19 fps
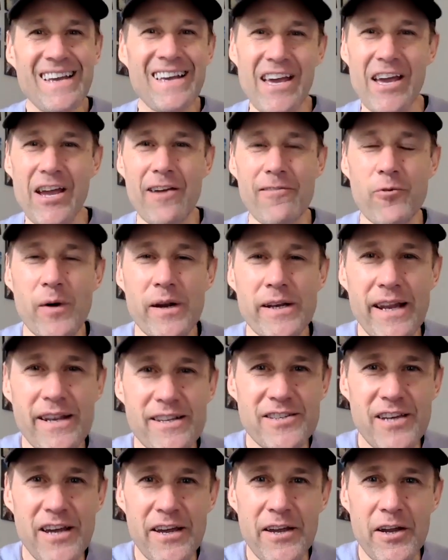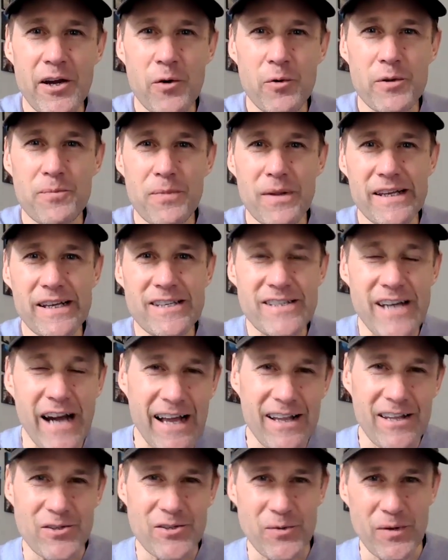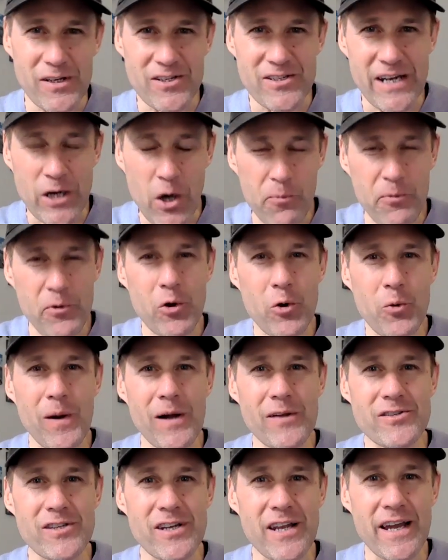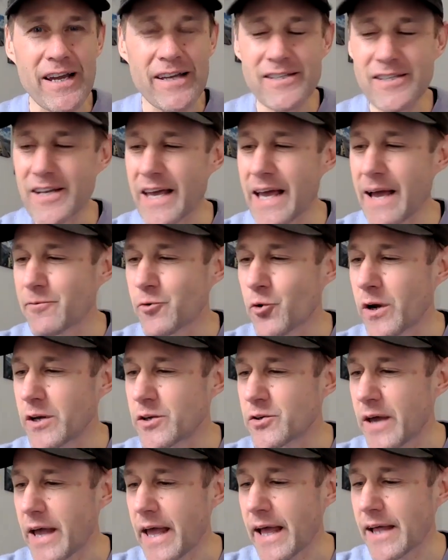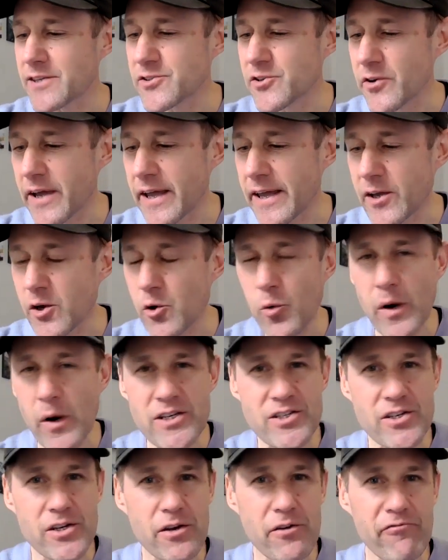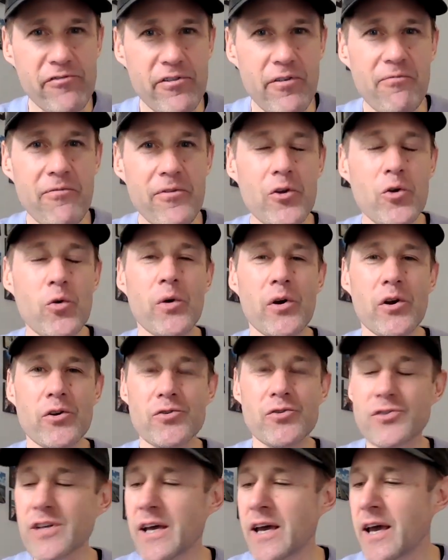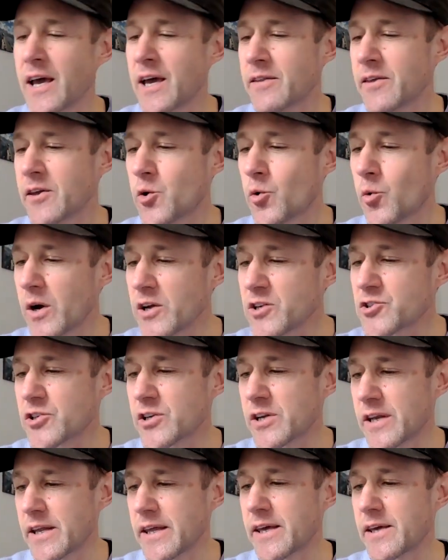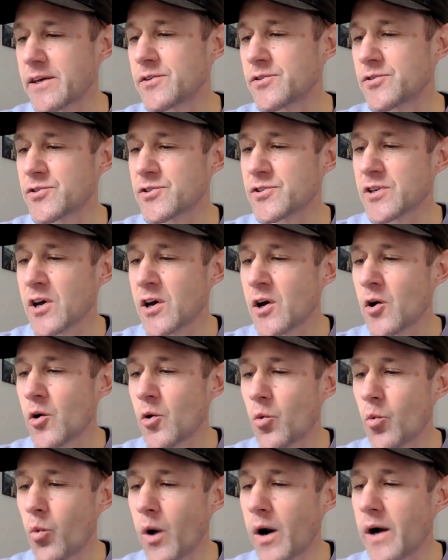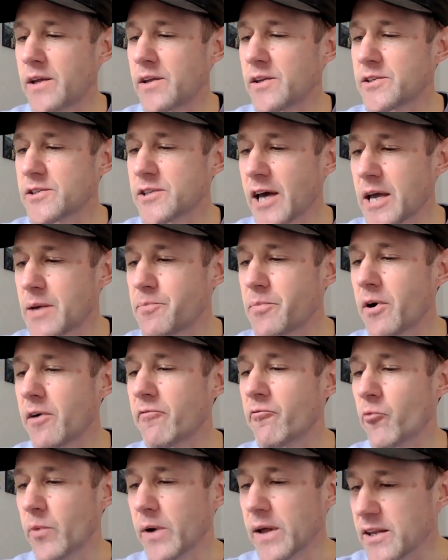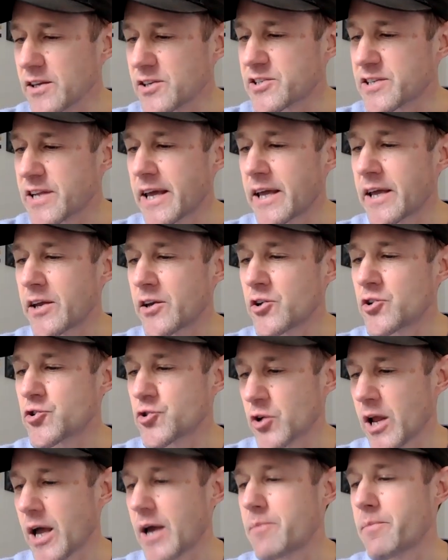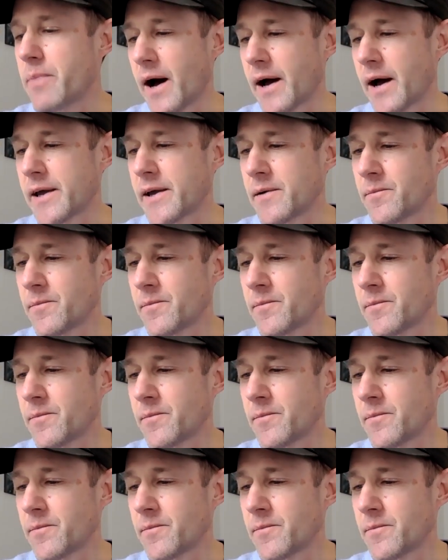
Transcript: Hey everyone, Dennis K here with Belize Islands Real Estate. Hope you're doing well today. Today I'm going to answer a question from viewers. The question is, what type of real estate should I buy?